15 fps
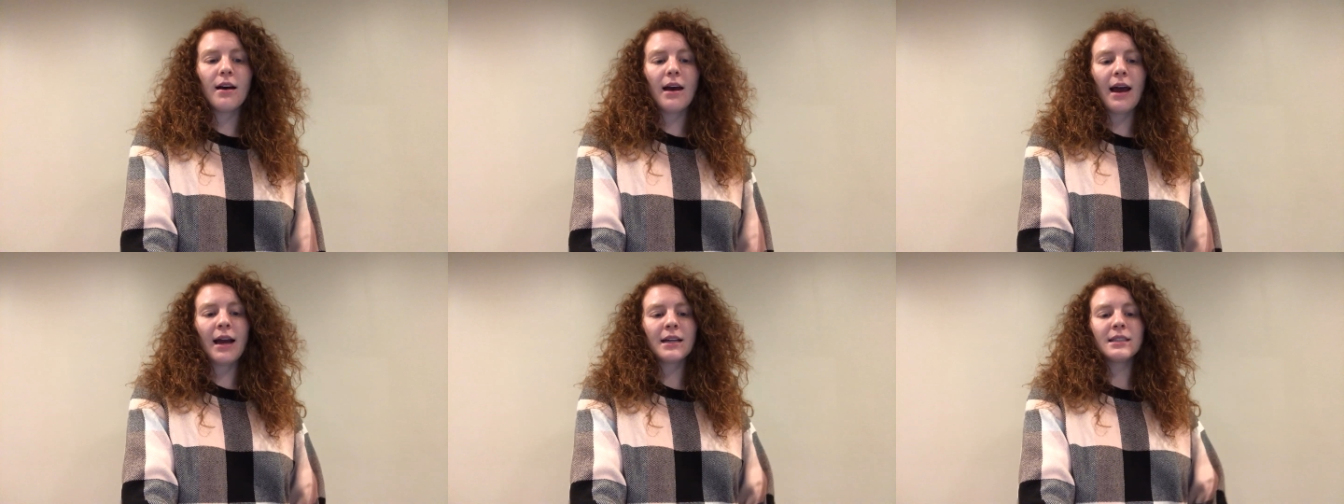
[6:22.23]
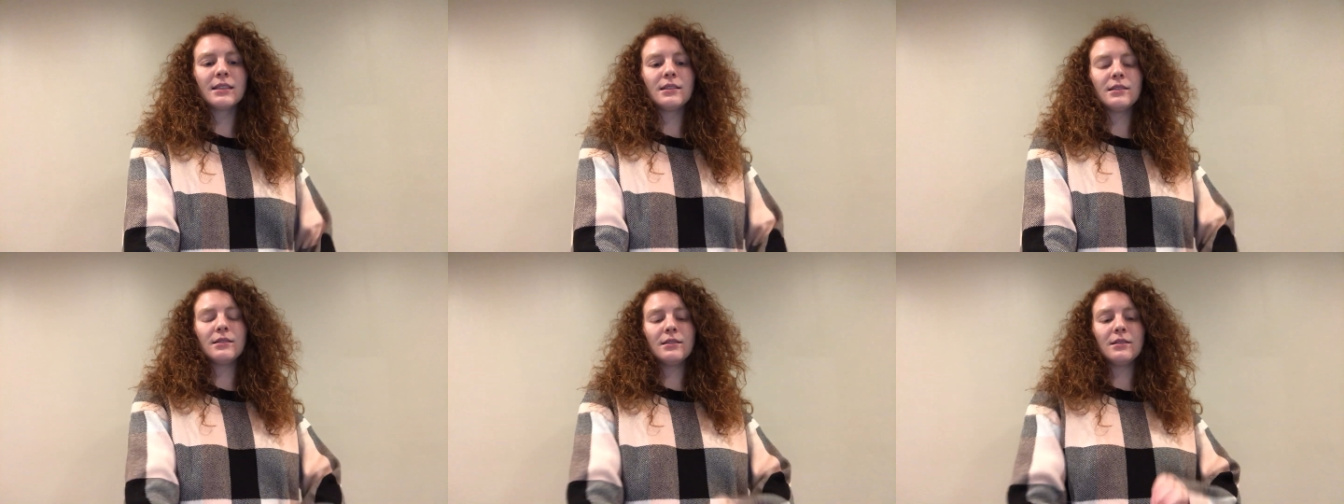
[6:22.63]

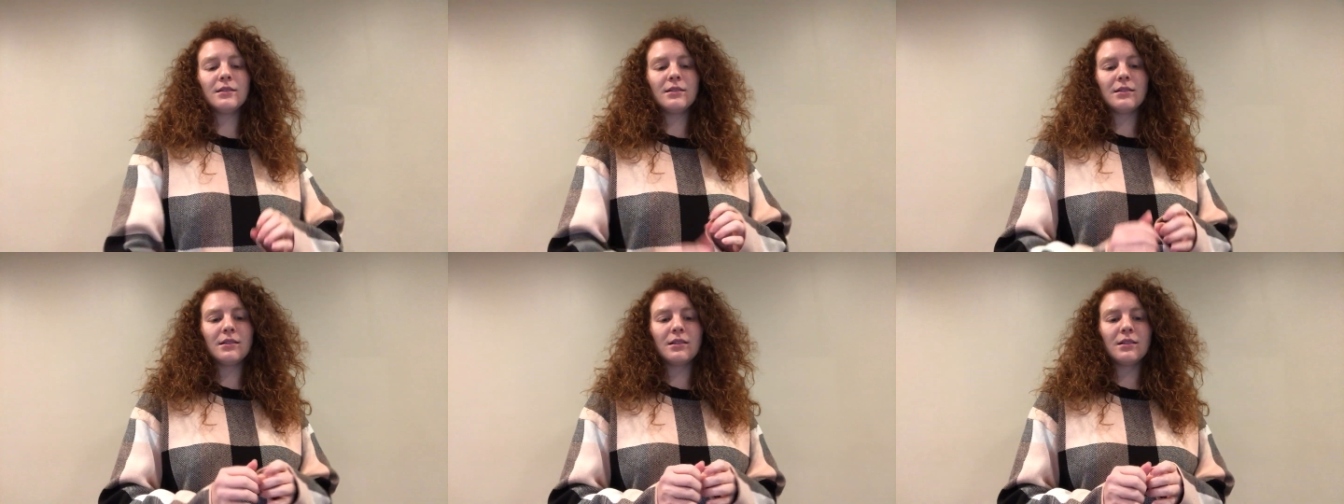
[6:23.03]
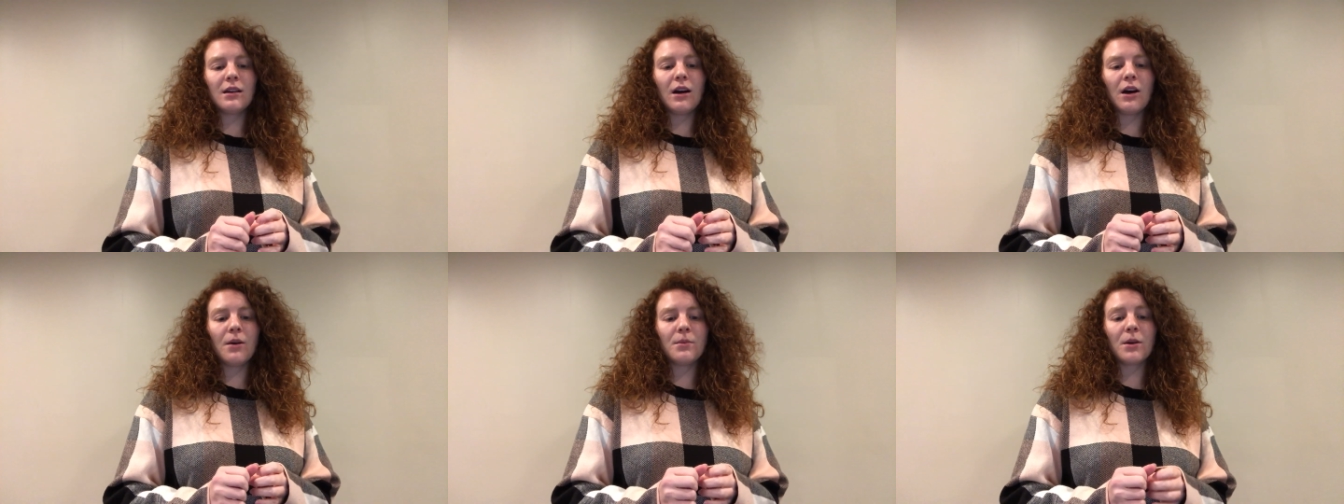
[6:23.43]

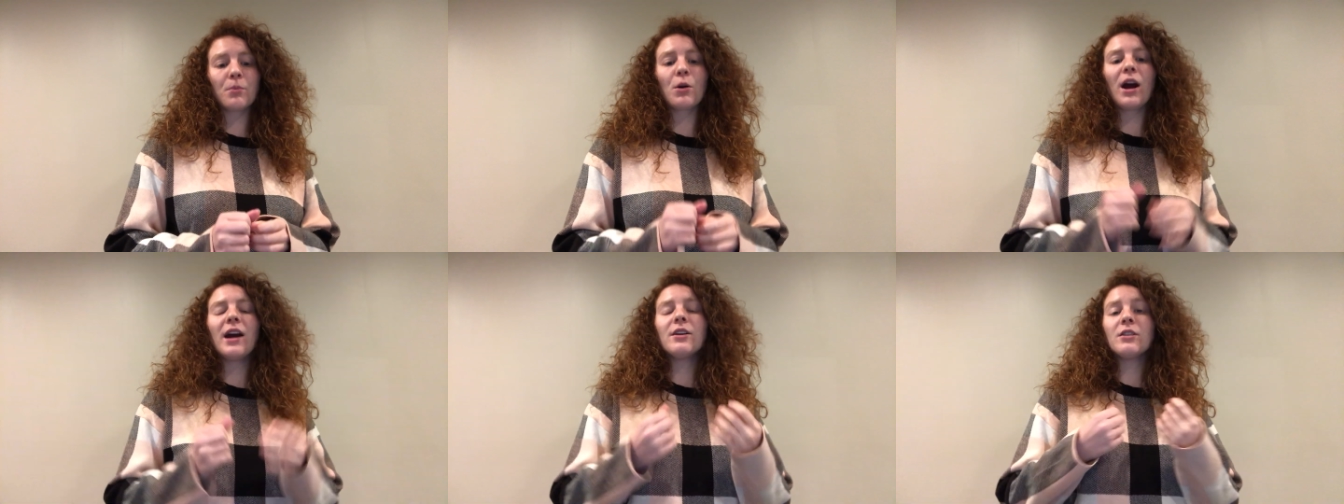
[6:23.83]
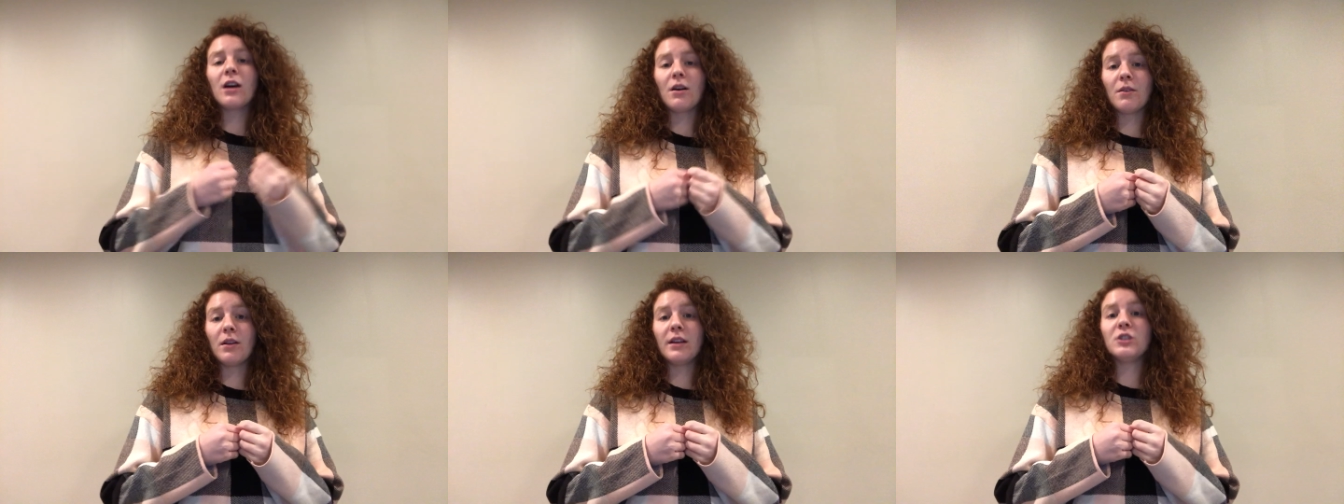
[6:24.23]
their prior
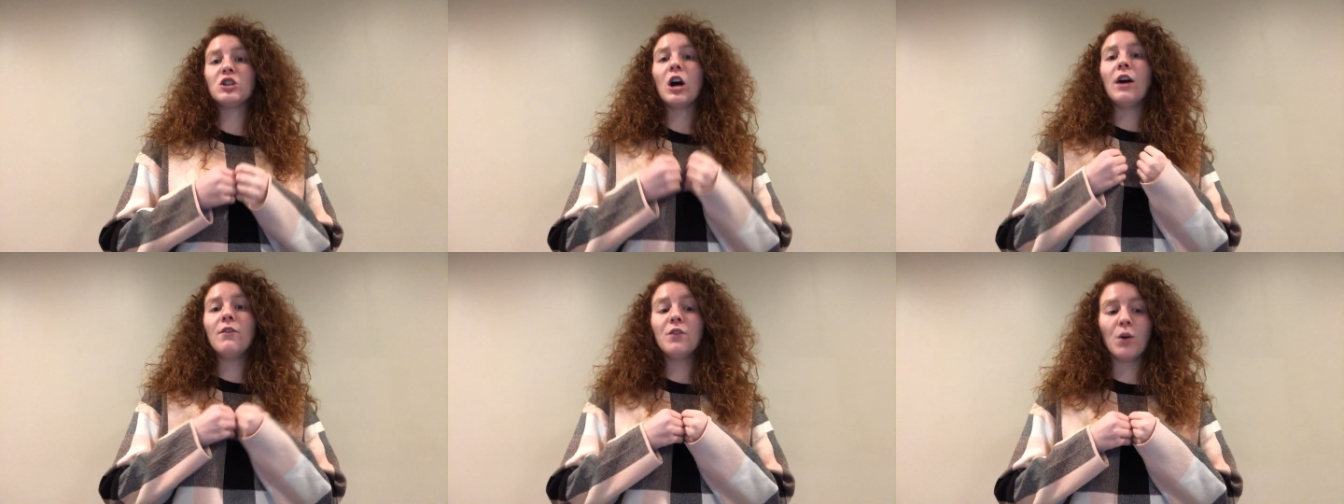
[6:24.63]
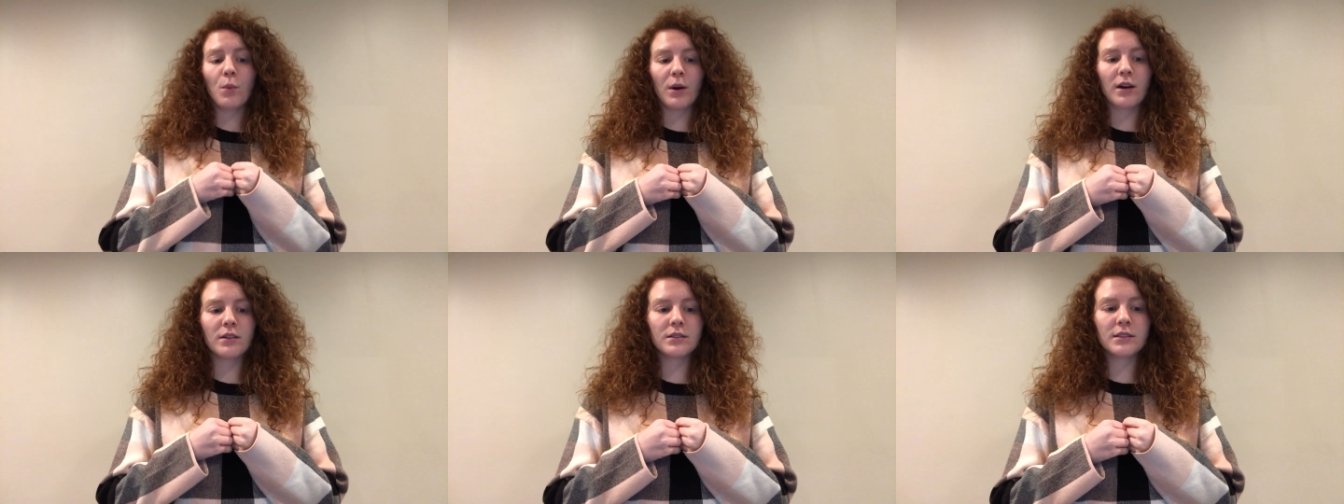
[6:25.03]
knowledge of the
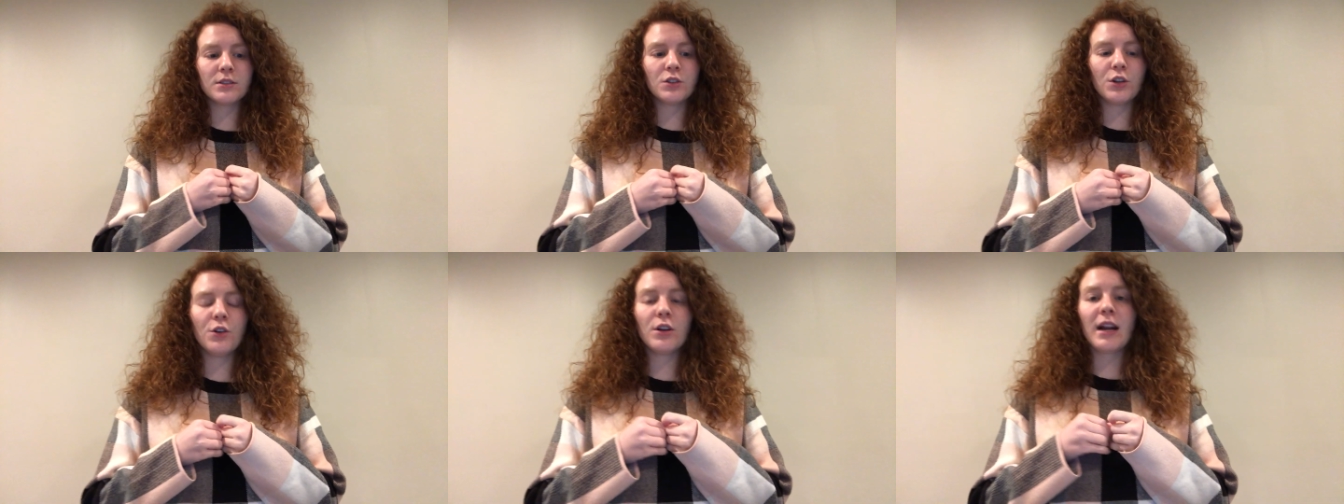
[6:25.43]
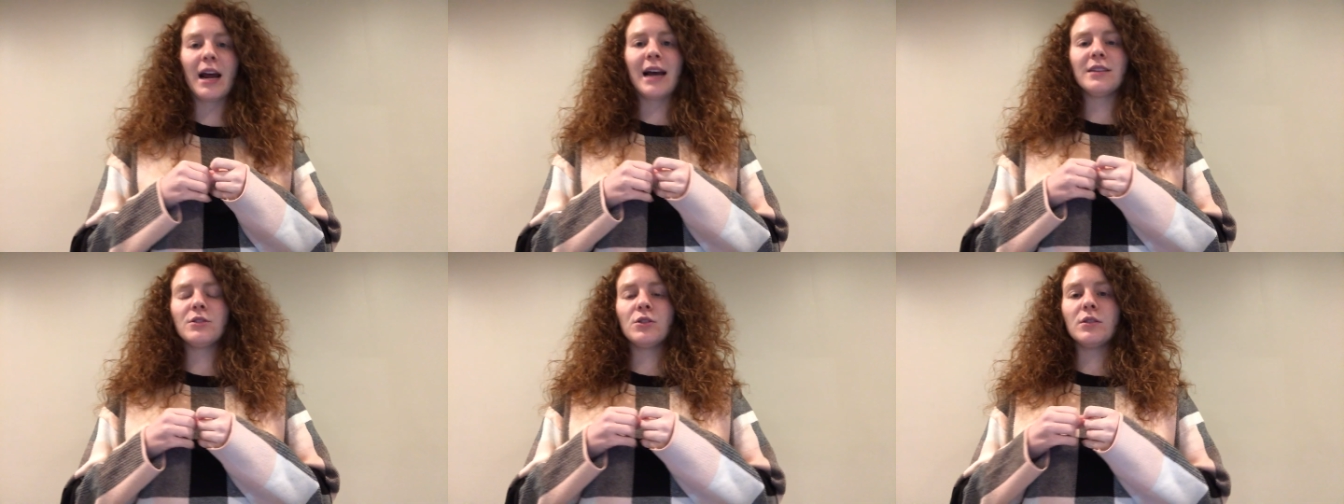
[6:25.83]
words. So you could
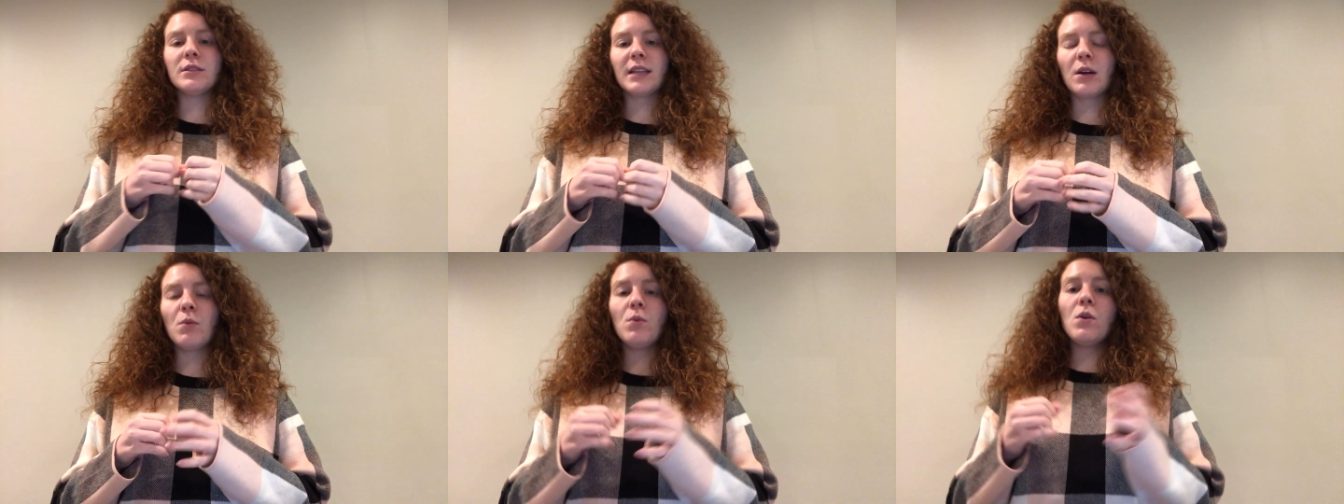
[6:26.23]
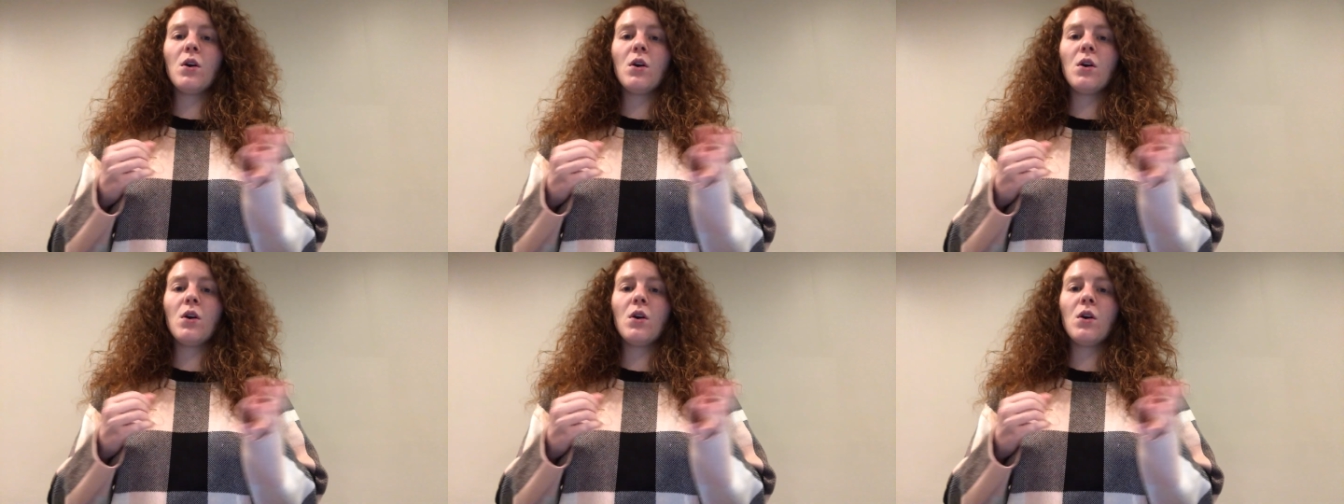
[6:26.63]
ask students like,